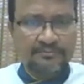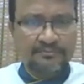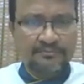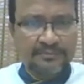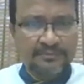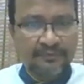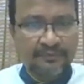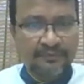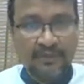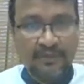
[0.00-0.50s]

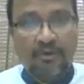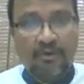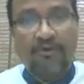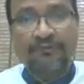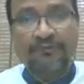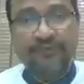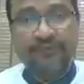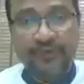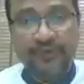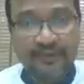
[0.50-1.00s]
even
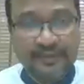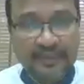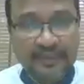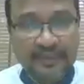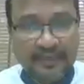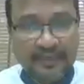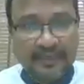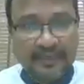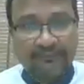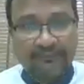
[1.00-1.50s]
coffee,
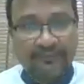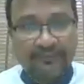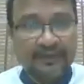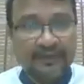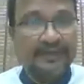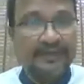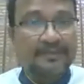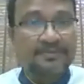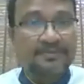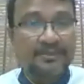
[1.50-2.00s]
different
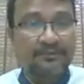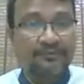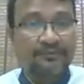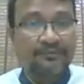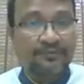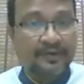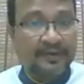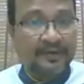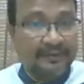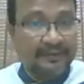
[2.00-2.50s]
types of
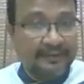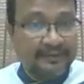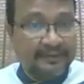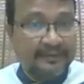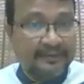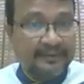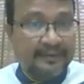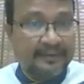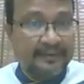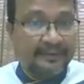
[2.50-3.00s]

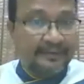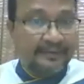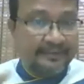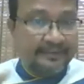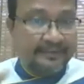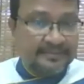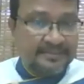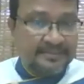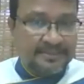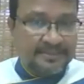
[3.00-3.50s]
tea in
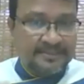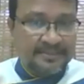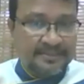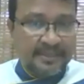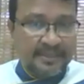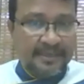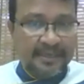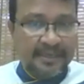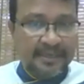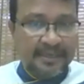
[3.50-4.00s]
tins,
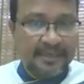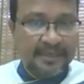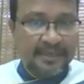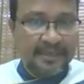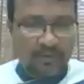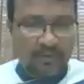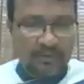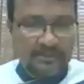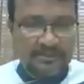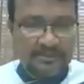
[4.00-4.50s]
in
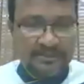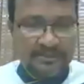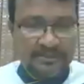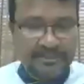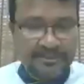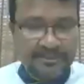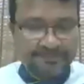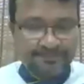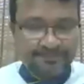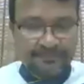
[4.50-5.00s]

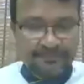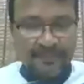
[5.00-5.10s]
bottles,